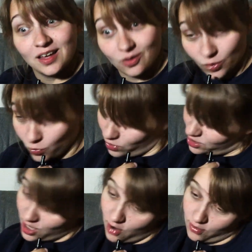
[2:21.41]
we would
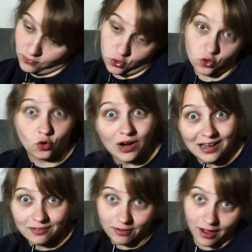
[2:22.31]
know if your
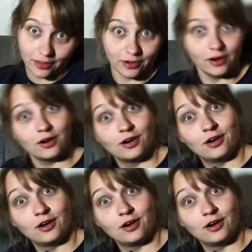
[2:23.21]
grandfather,